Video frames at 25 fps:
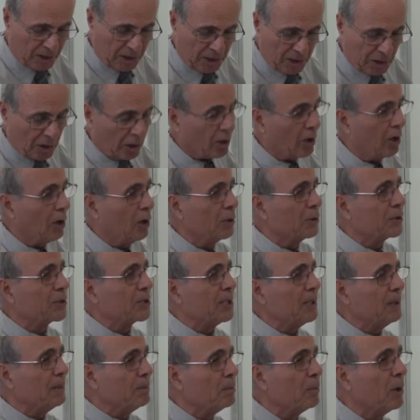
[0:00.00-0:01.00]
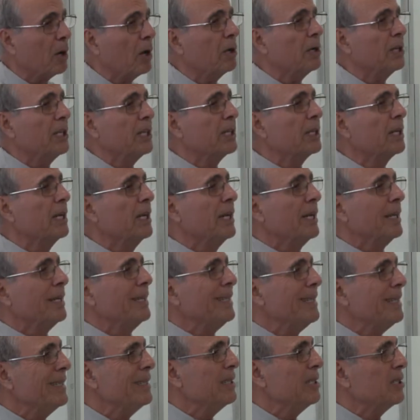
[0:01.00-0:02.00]
These are all symbolic,
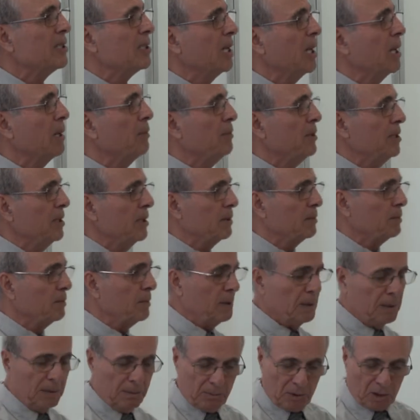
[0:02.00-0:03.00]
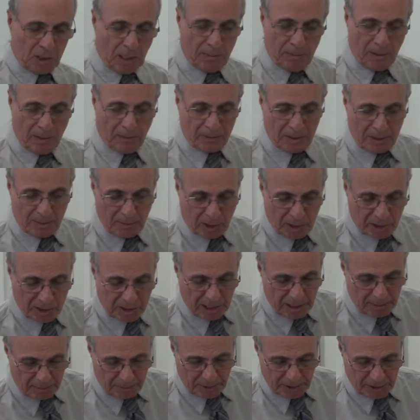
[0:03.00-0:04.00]
indeterminate beams. Some of them are
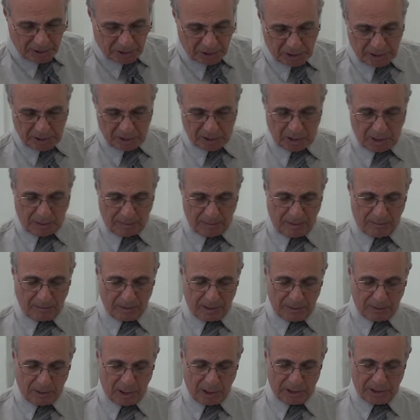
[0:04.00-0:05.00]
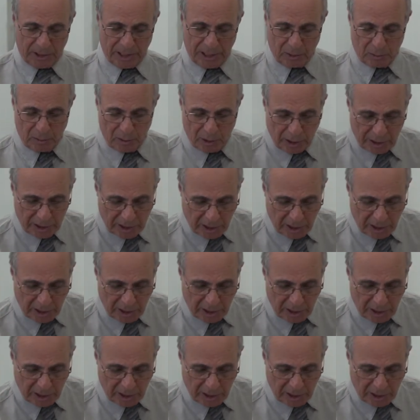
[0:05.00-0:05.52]
temperature. Some of them are regular.